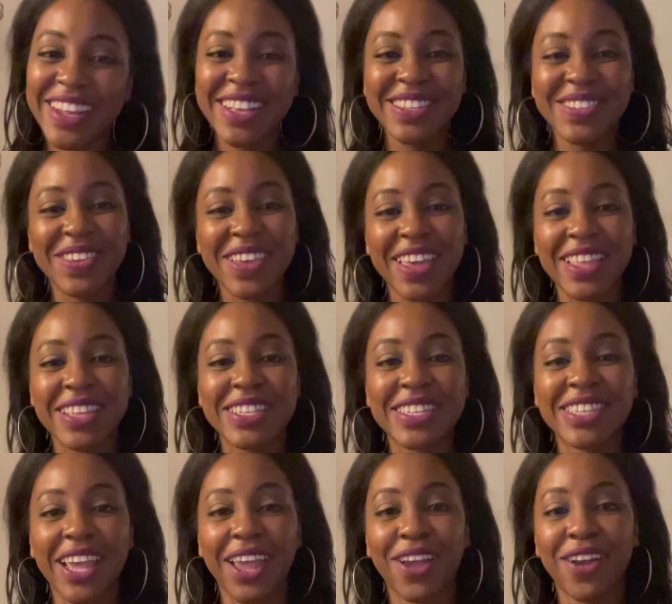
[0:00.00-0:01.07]
So yeah, that's the
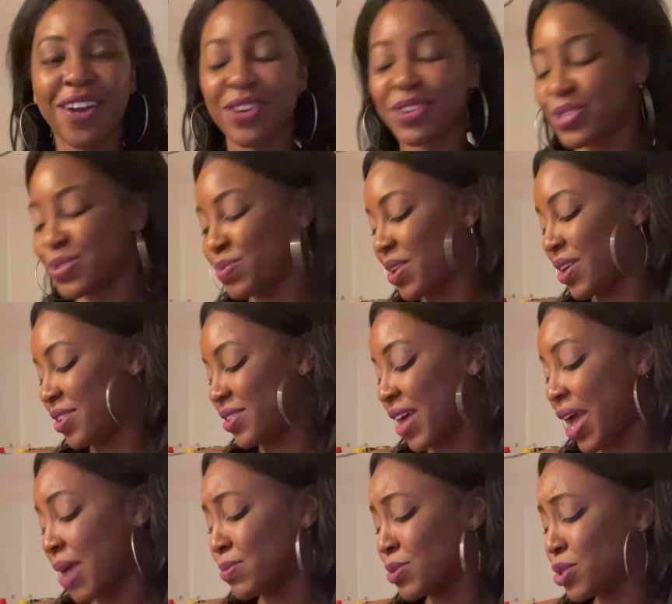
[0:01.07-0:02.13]
second card as well.
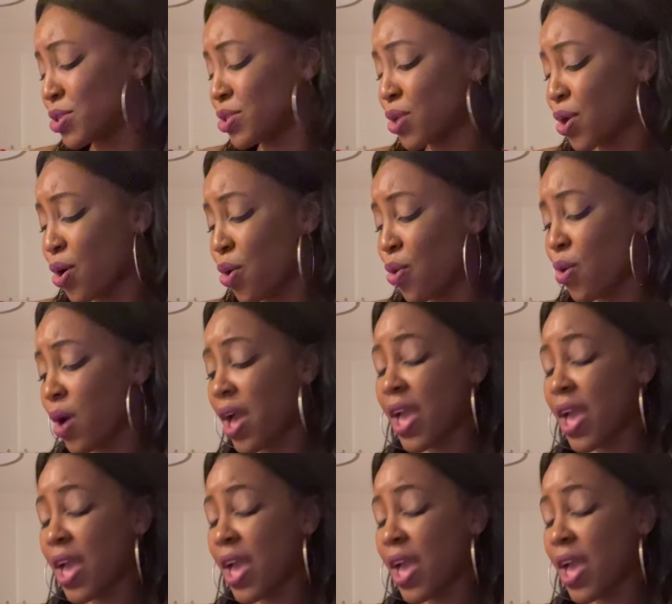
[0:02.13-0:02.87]
I'm so